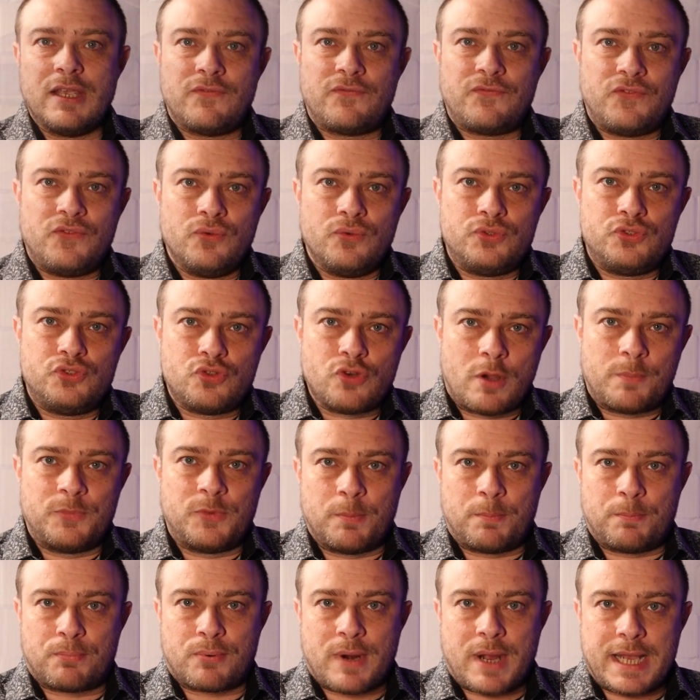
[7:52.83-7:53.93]
if you drop the
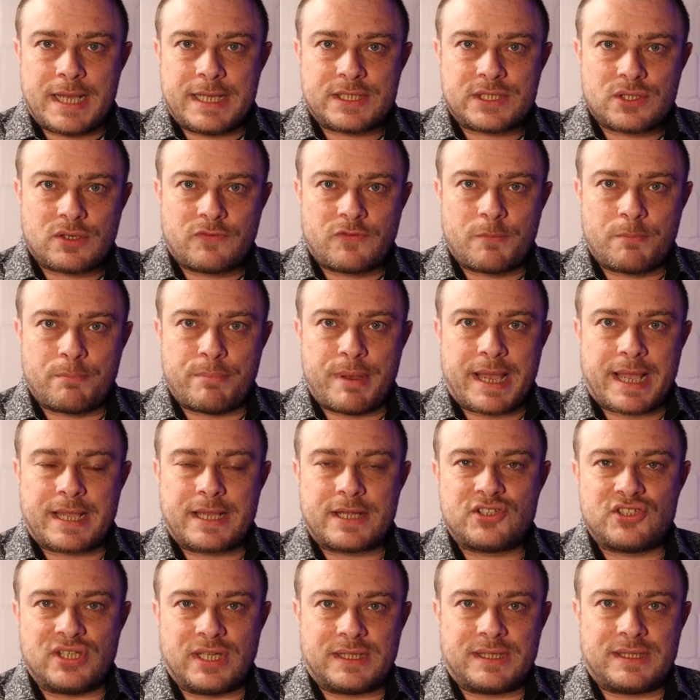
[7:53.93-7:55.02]
price of a
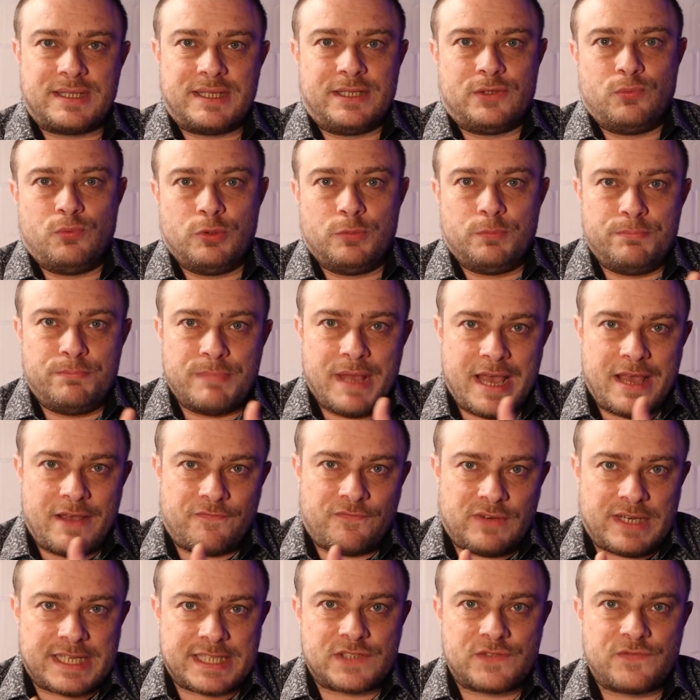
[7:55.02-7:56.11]
package that it would have
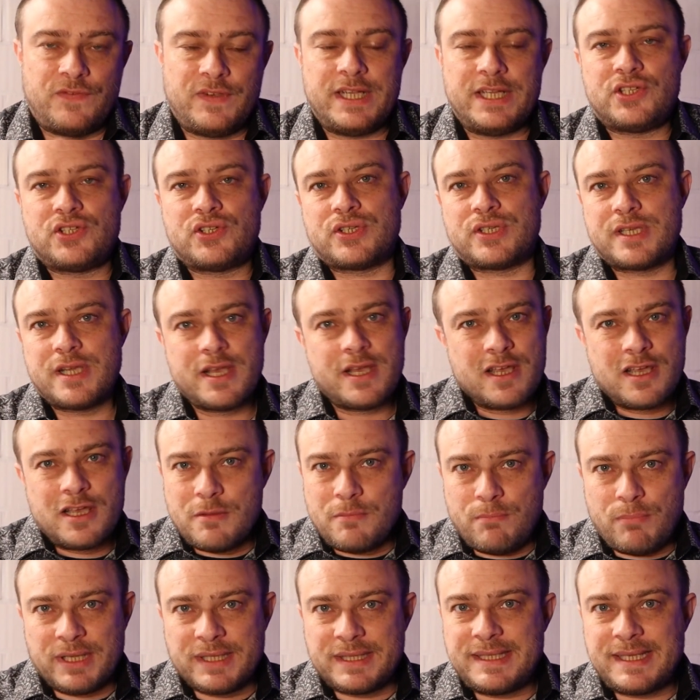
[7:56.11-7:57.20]
less features,
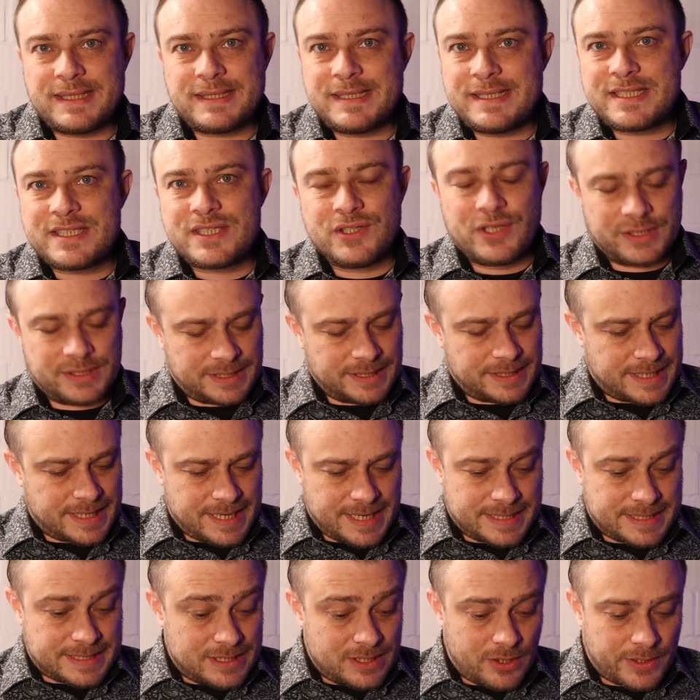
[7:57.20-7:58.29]
but that is not the
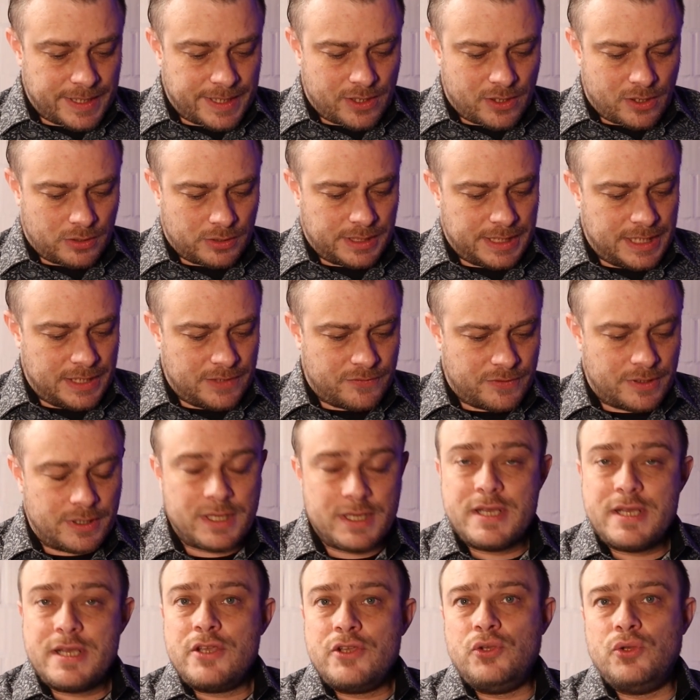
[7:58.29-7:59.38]
case, not at all even.
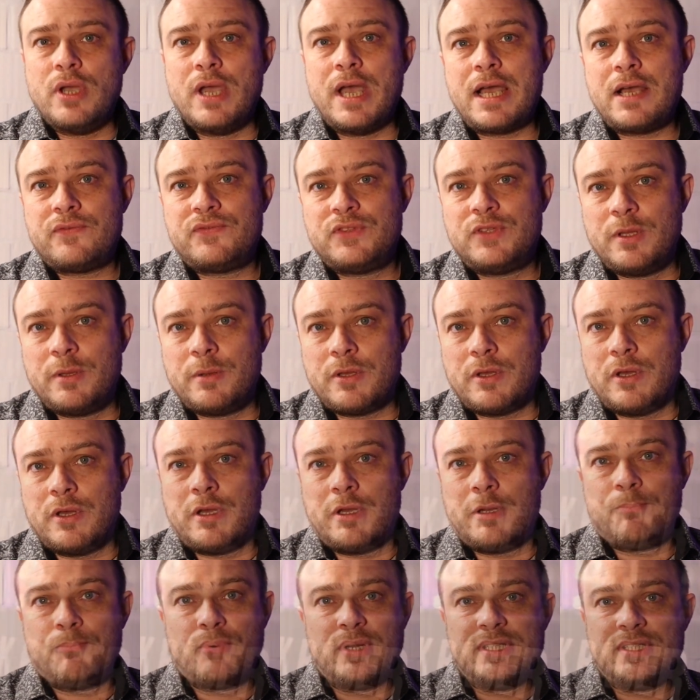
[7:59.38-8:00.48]
You have
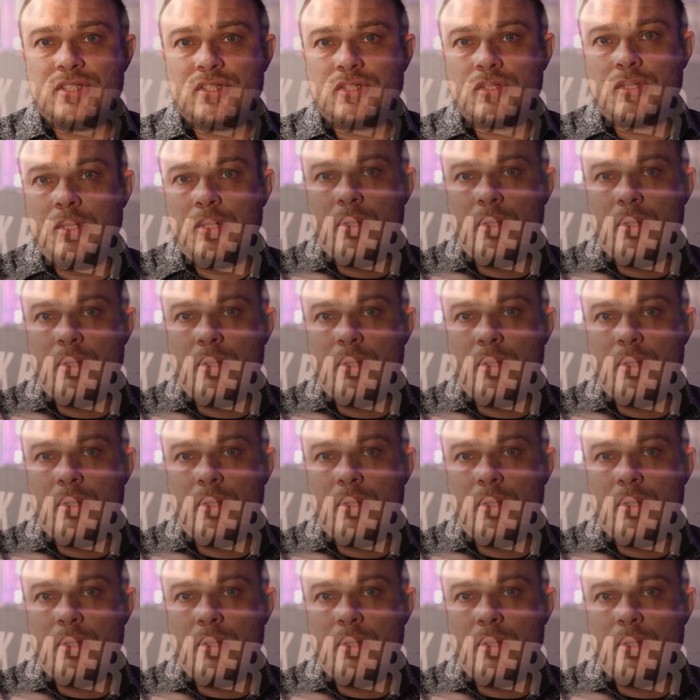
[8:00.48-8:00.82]
the printed